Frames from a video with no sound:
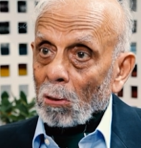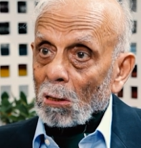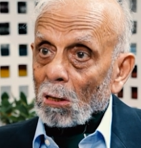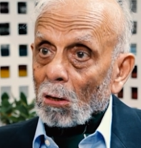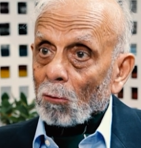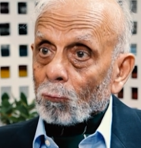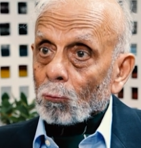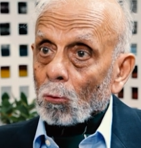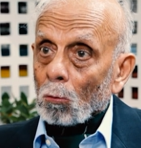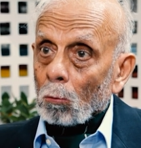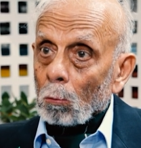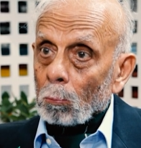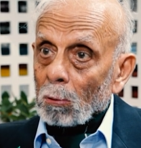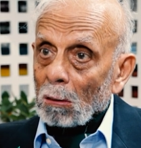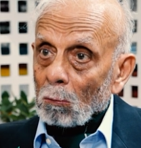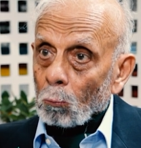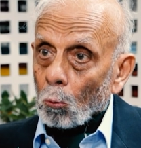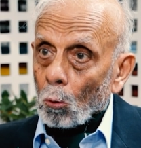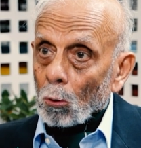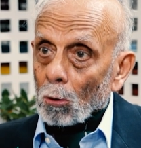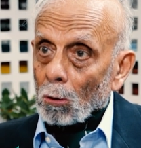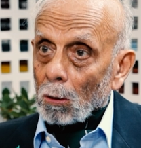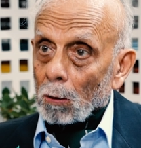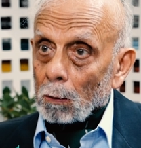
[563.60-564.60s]
Many of you will be
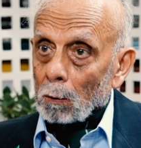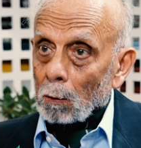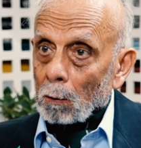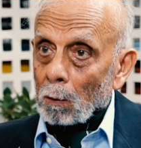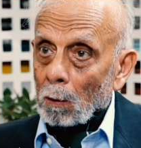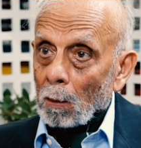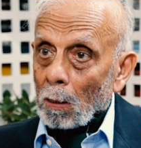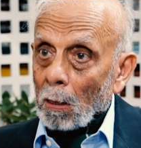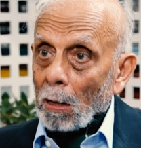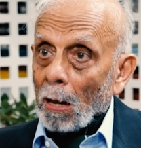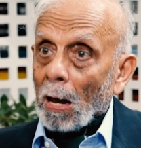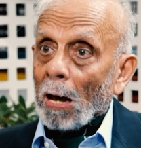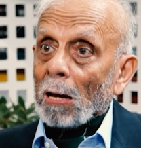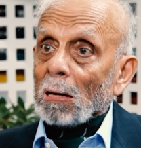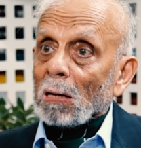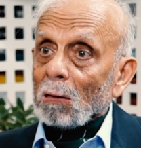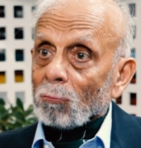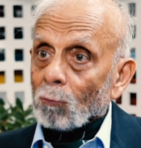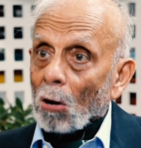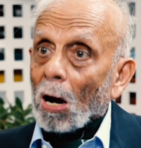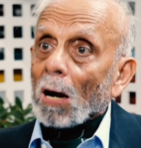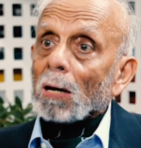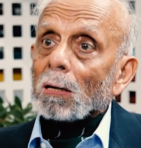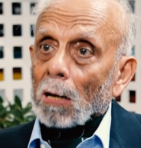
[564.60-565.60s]
wounded. And if
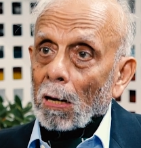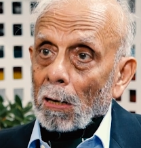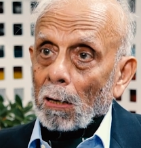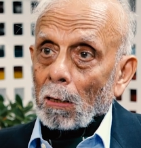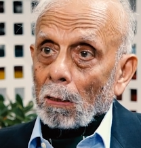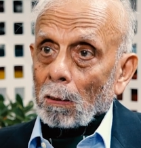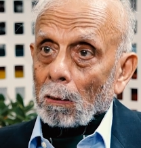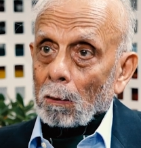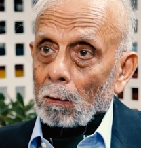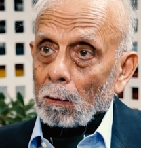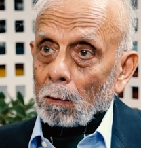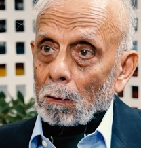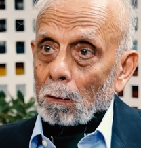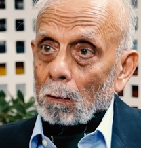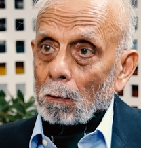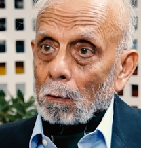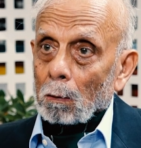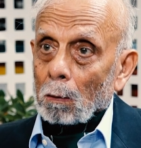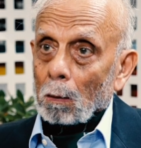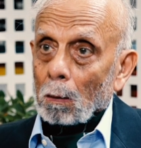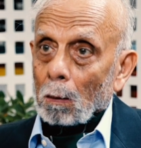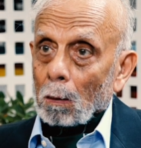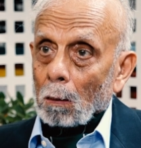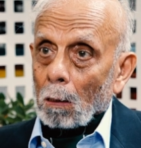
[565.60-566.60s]
I die,
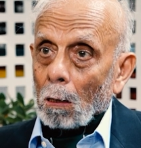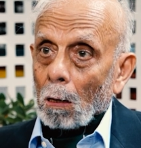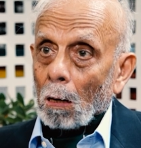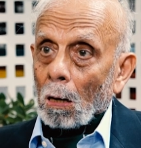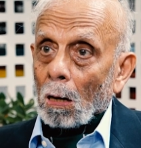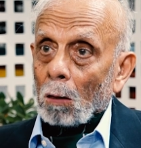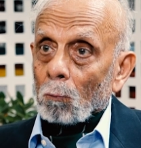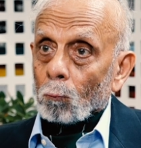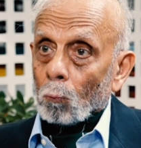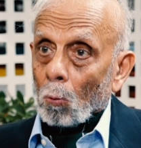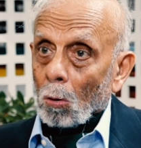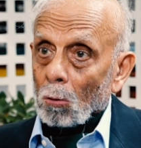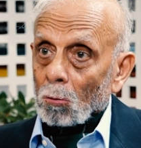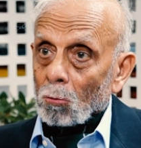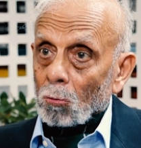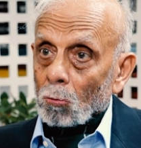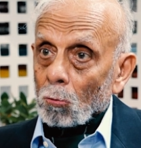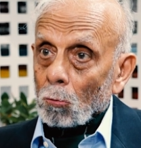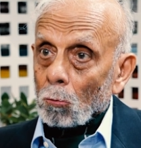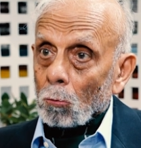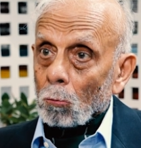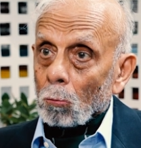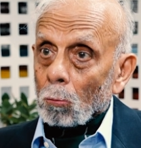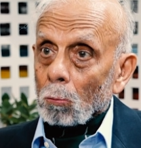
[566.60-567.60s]
I want
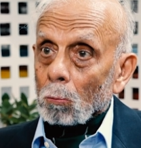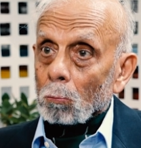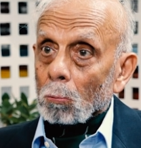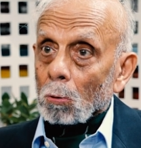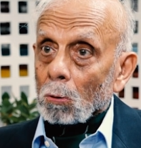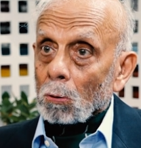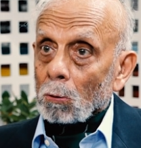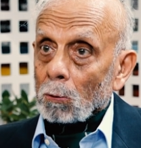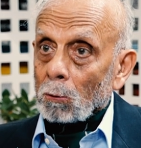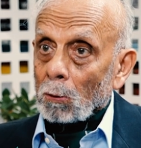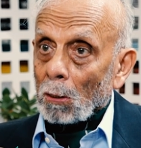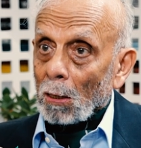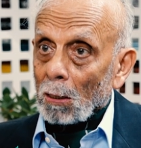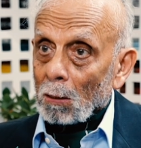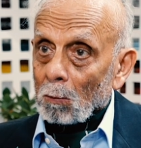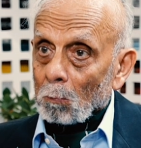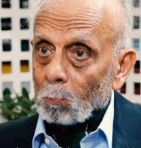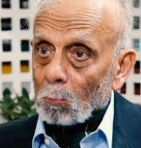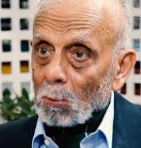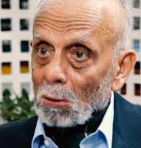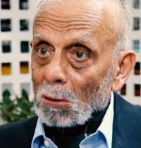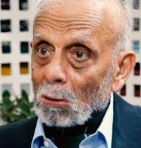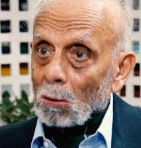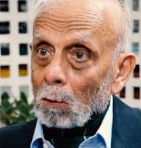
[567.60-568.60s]
you to take
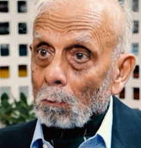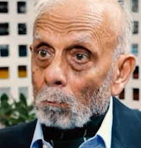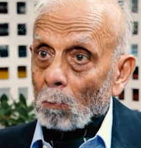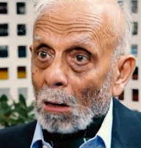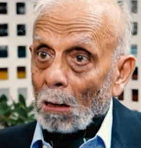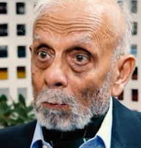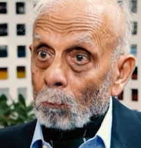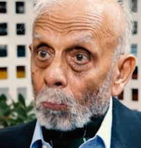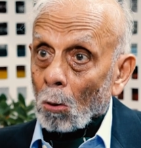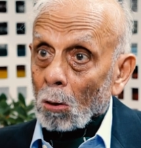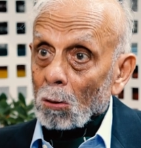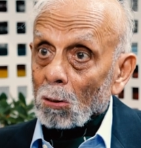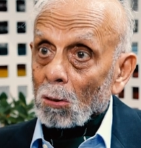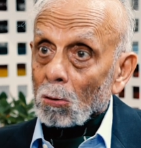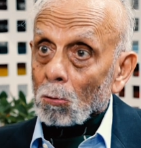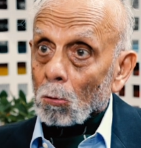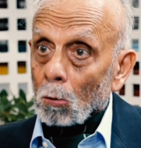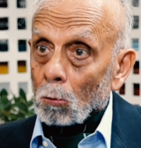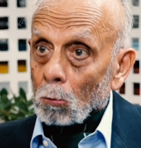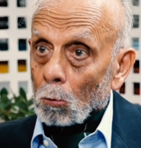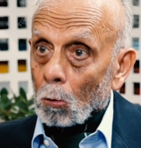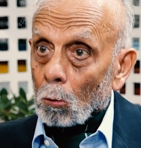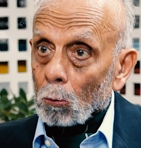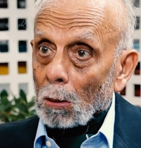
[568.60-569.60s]
my body to
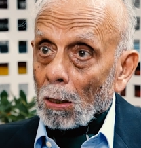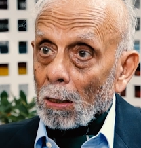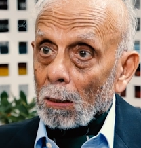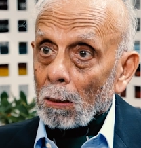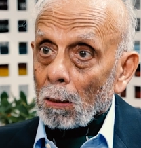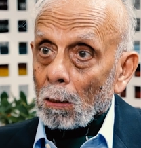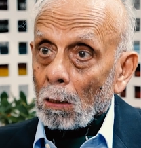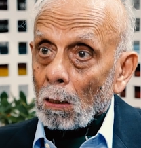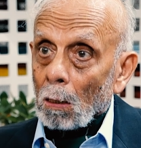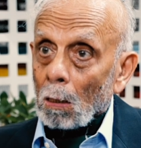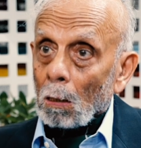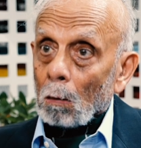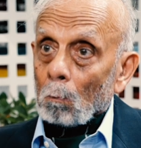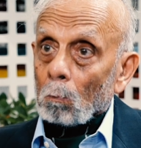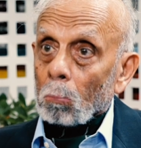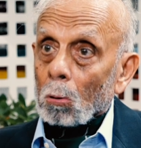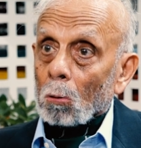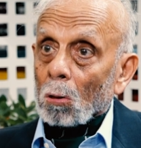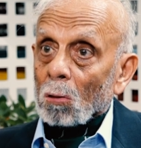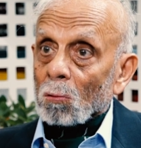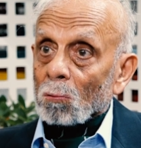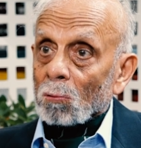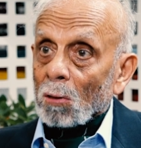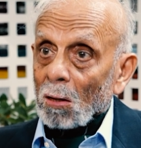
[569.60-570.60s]
Dogra
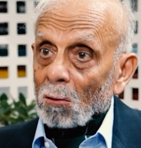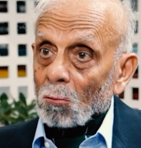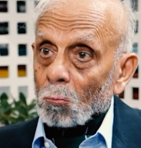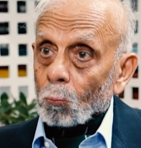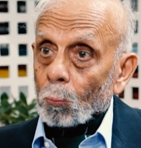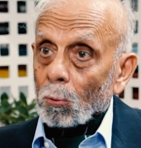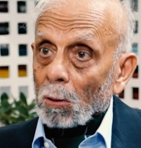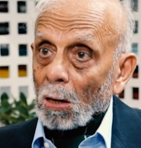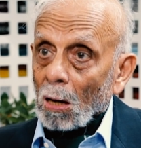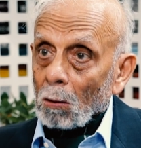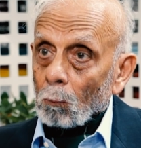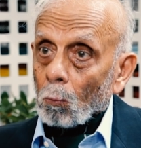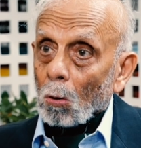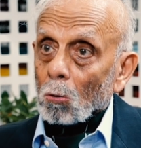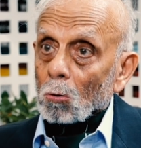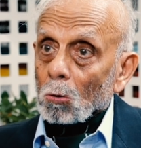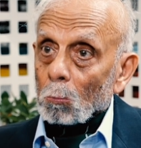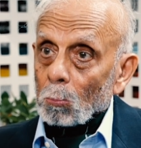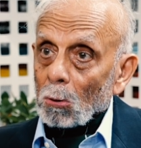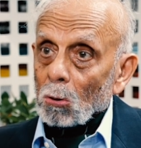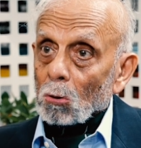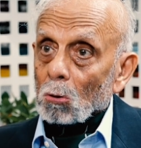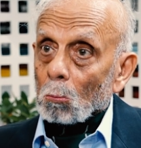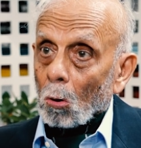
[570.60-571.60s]
because that's where I want to
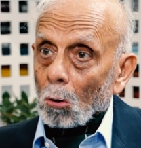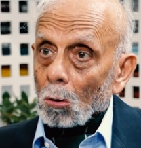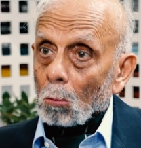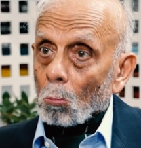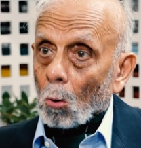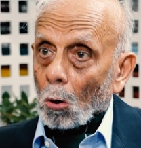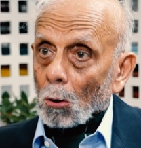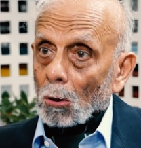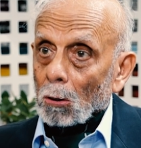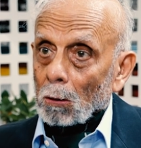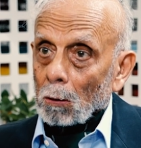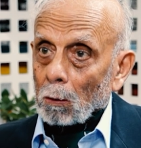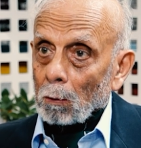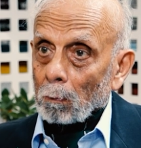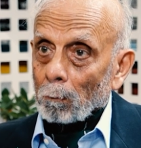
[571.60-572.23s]
be tomorrow morning."